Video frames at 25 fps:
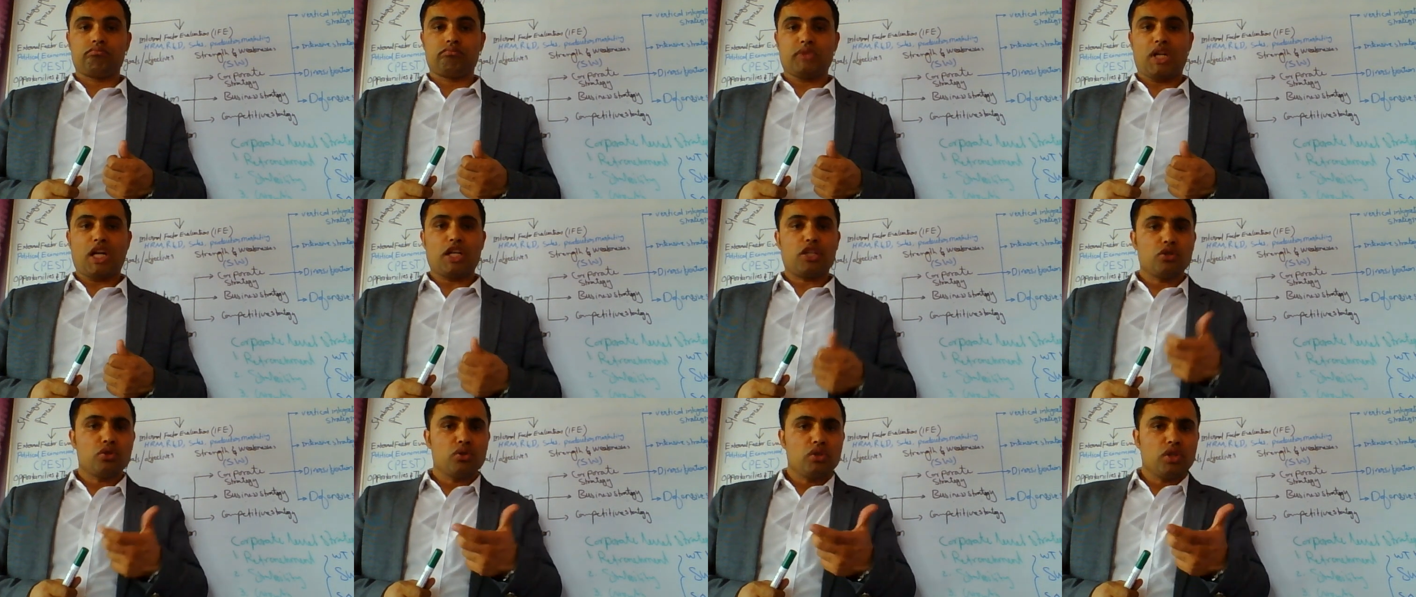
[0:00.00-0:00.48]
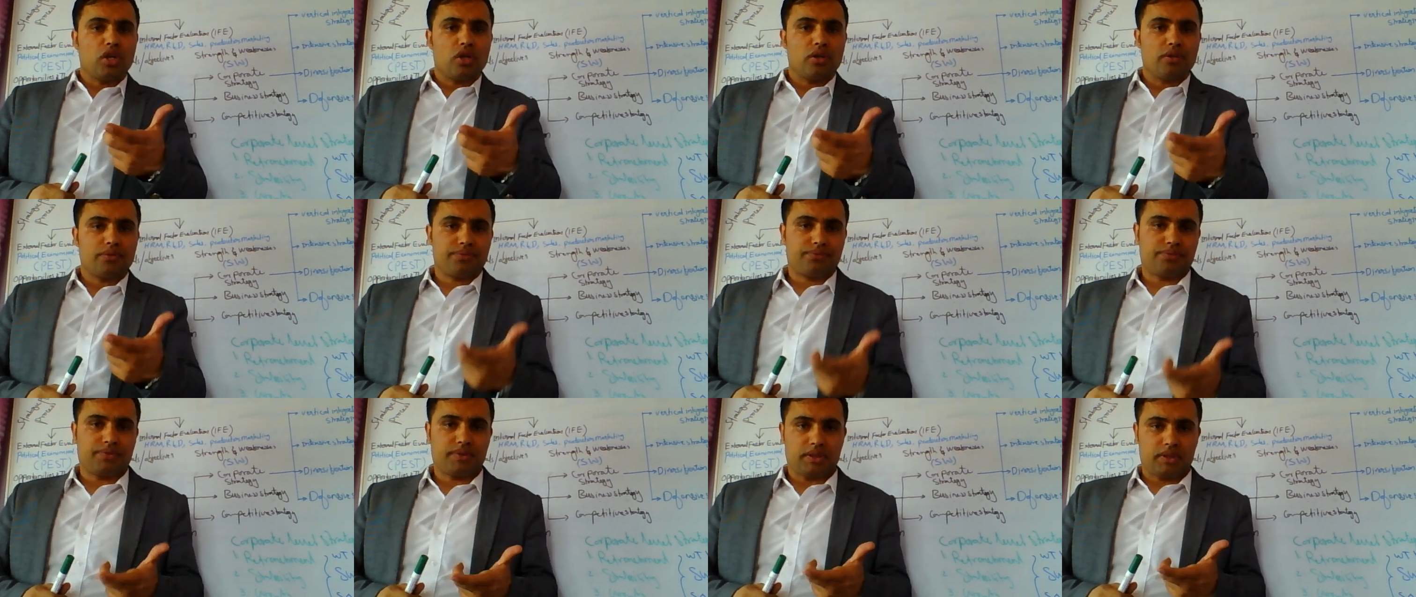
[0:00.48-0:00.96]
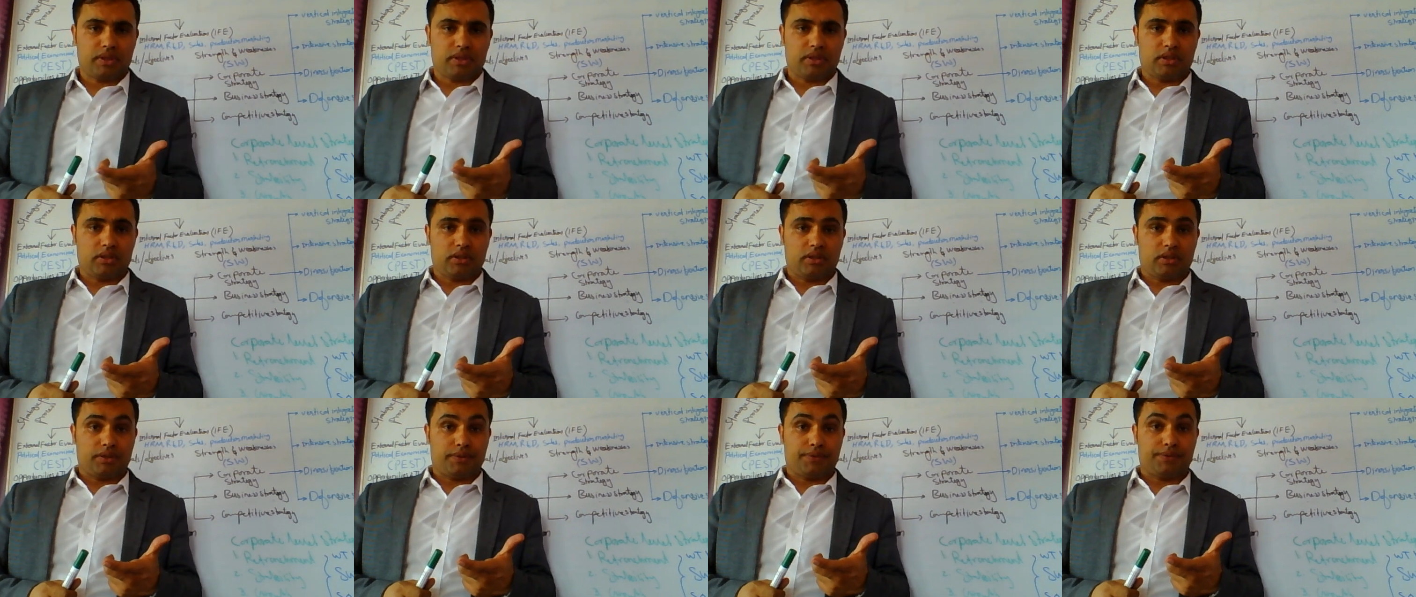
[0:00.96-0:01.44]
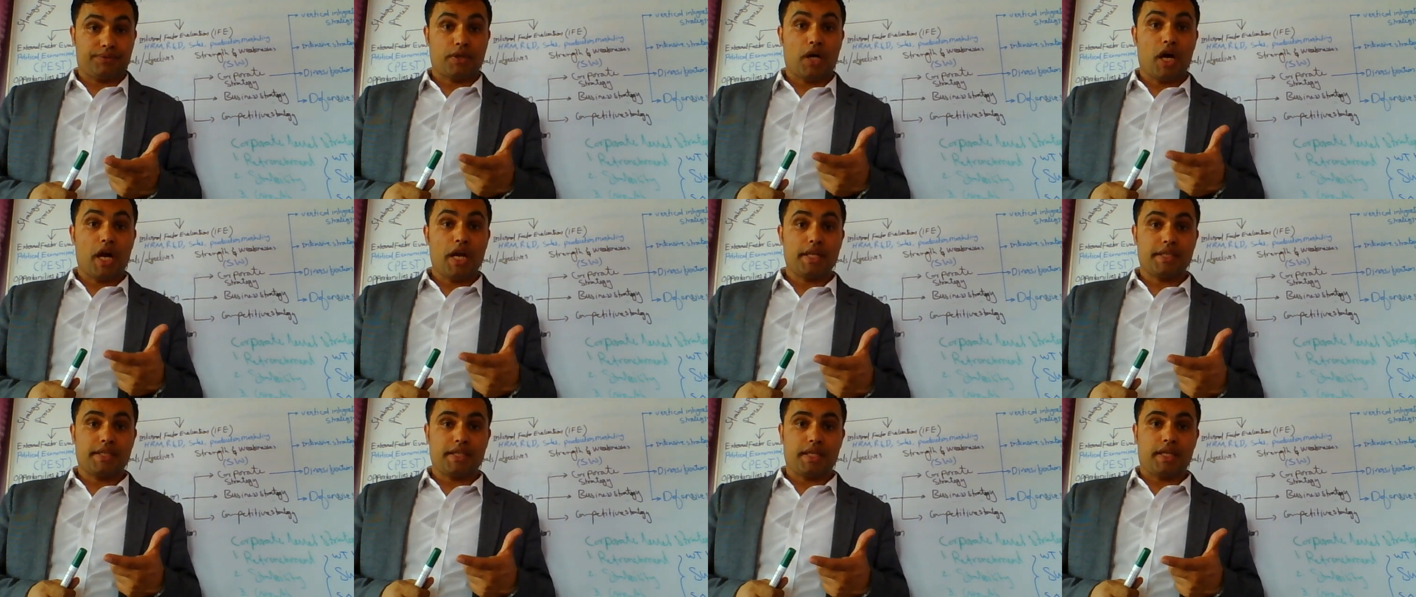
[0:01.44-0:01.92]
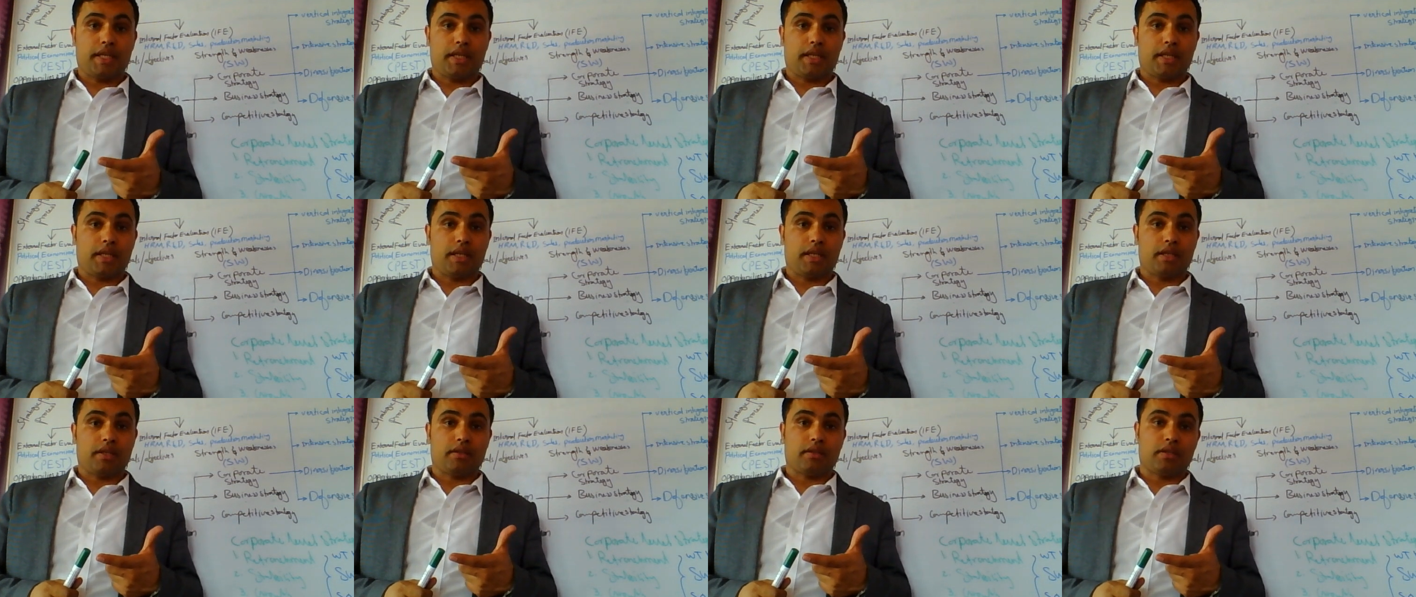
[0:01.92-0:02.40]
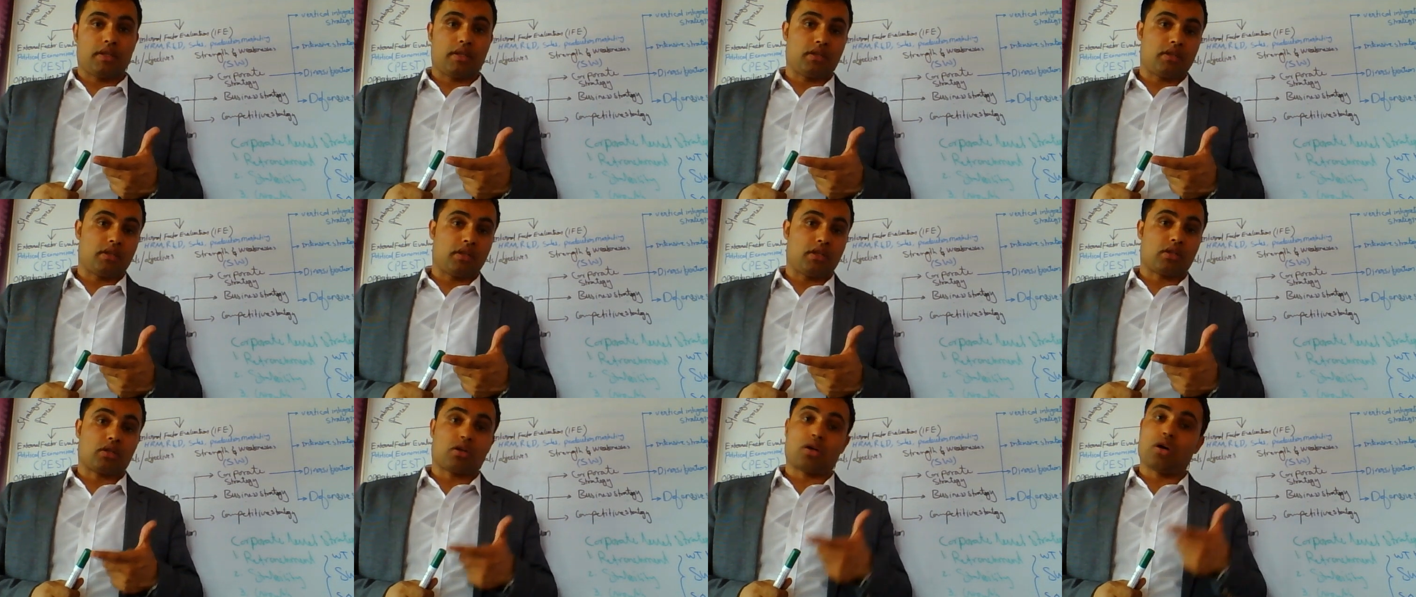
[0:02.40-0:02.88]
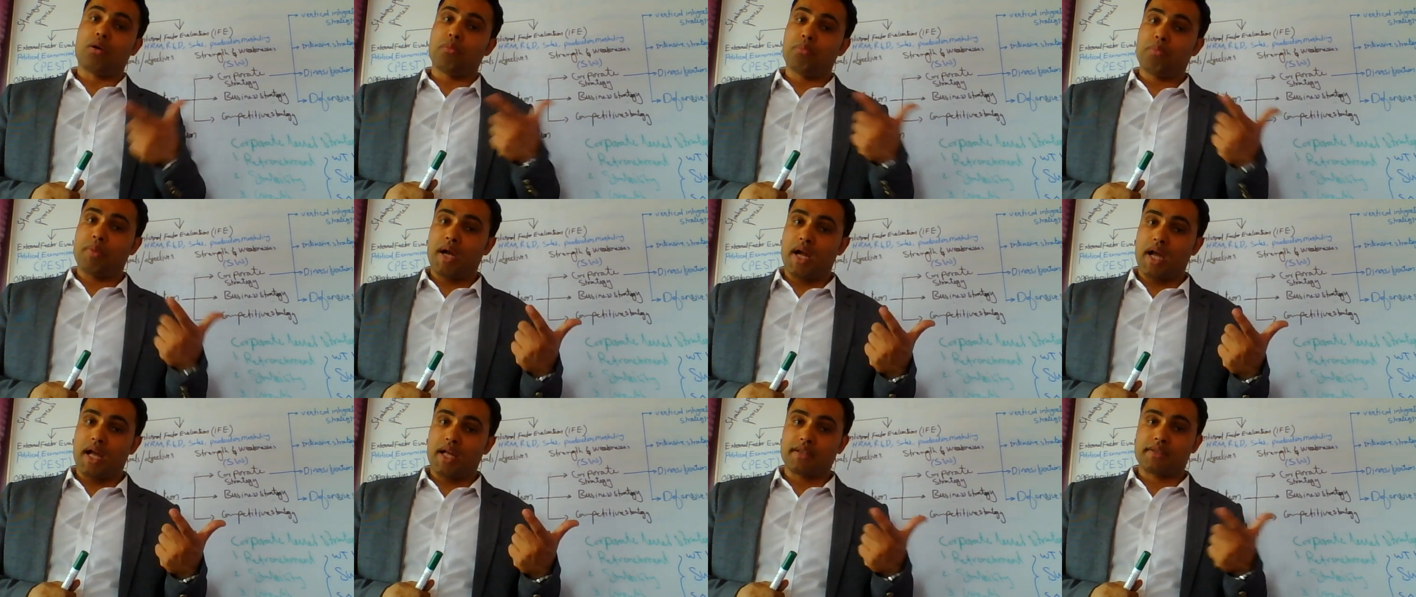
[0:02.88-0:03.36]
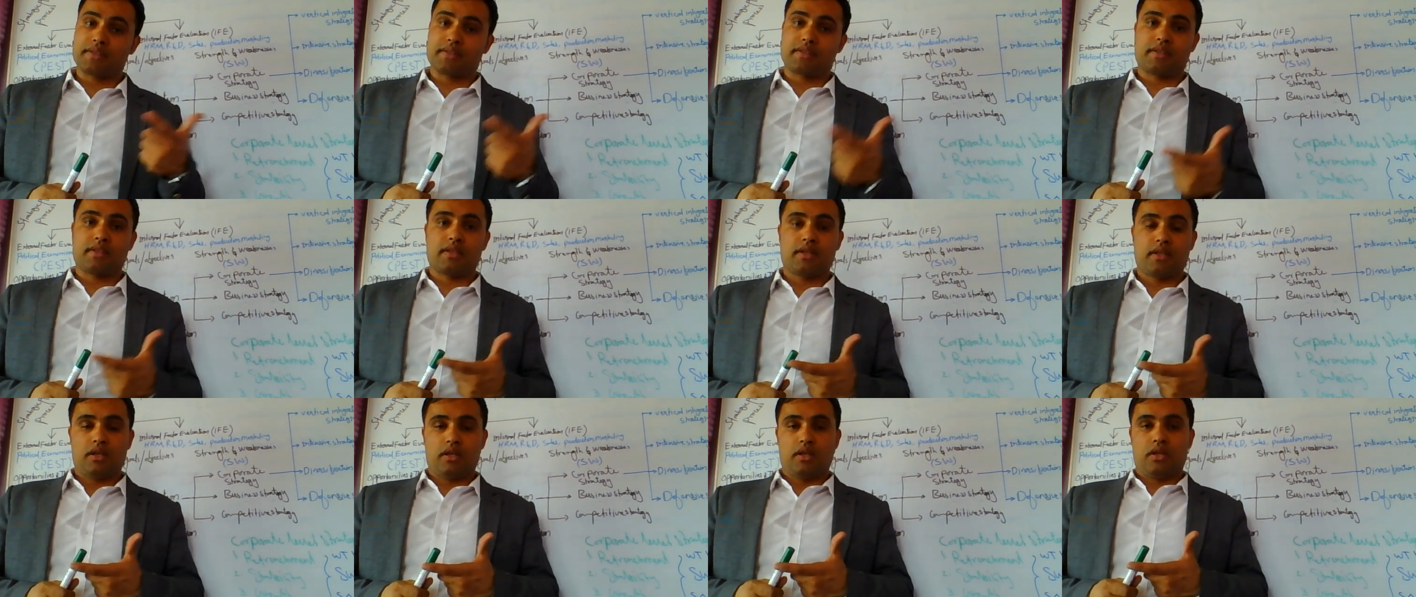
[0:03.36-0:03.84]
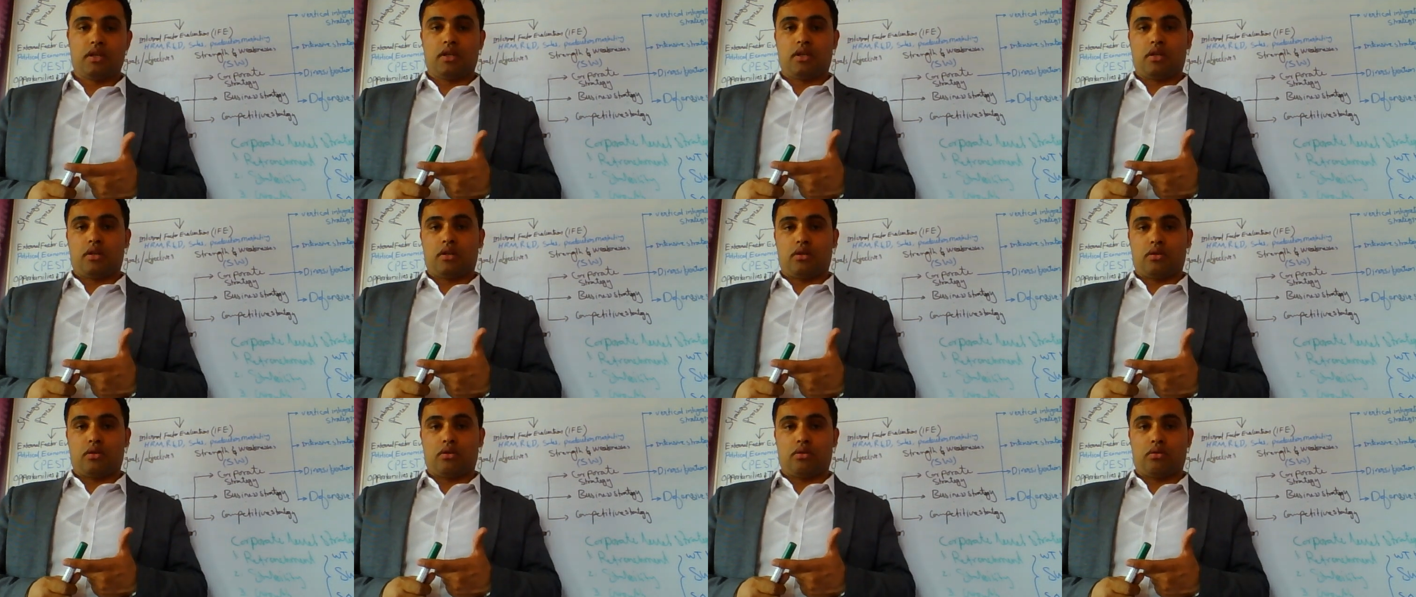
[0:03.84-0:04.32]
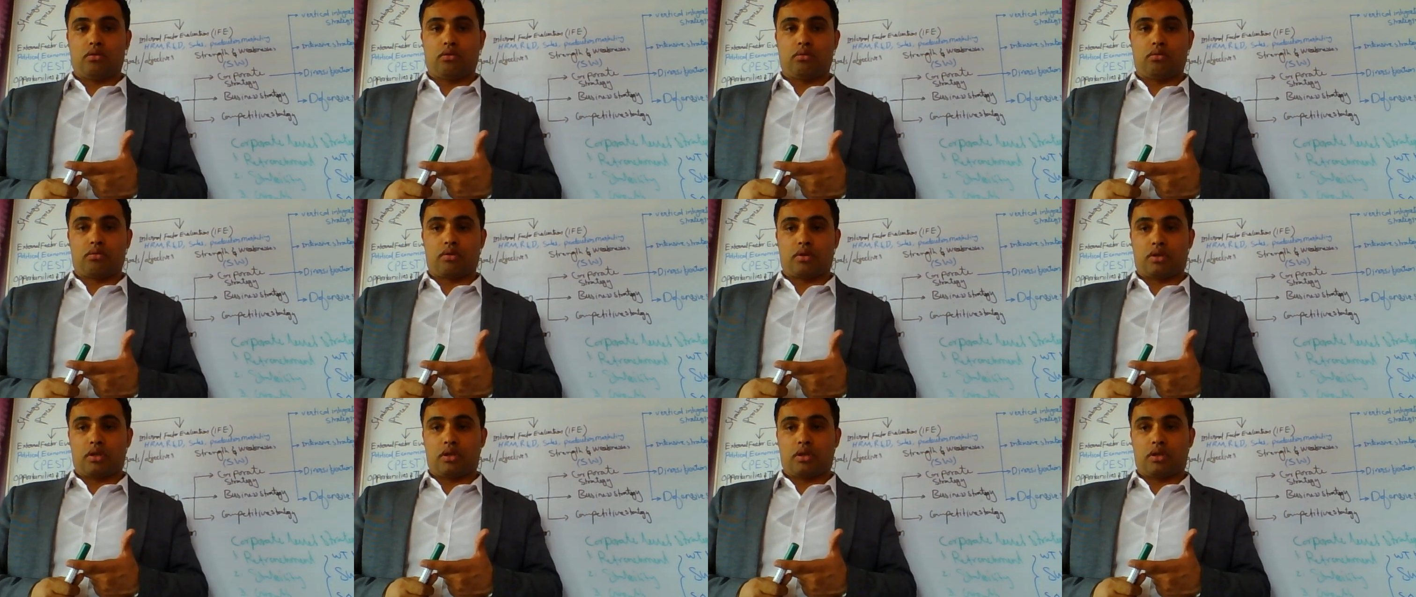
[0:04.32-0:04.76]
a tool of fighting in combats, or